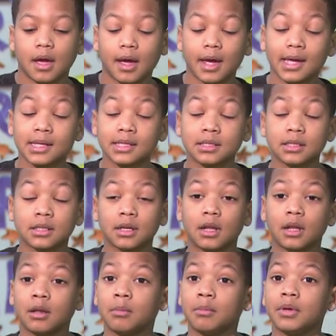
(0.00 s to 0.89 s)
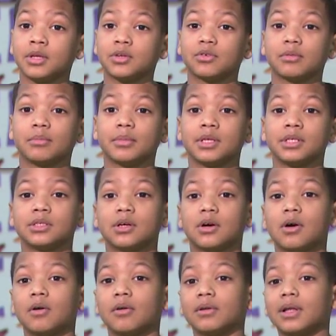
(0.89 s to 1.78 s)
Atkinson Elementary means
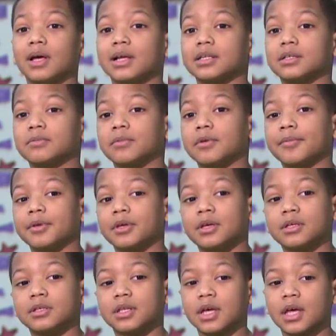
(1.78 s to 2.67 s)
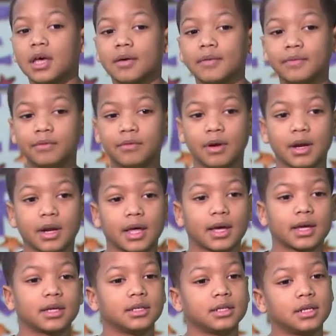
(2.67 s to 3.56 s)
a whole lot to me because they have great
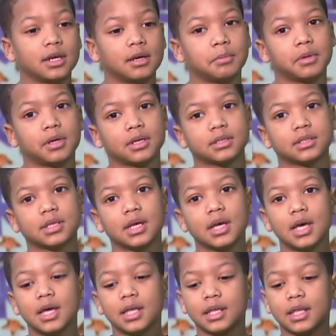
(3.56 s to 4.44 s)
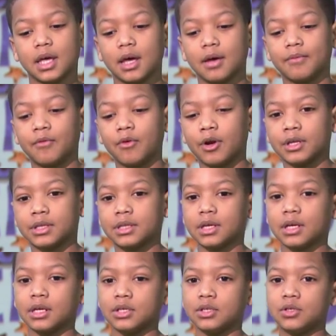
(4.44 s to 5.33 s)
academics, they have great
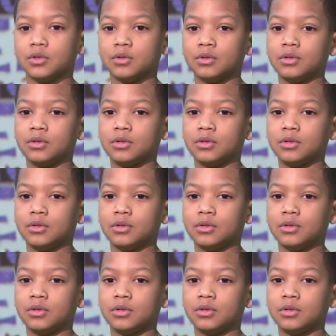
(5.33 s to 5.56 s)
things you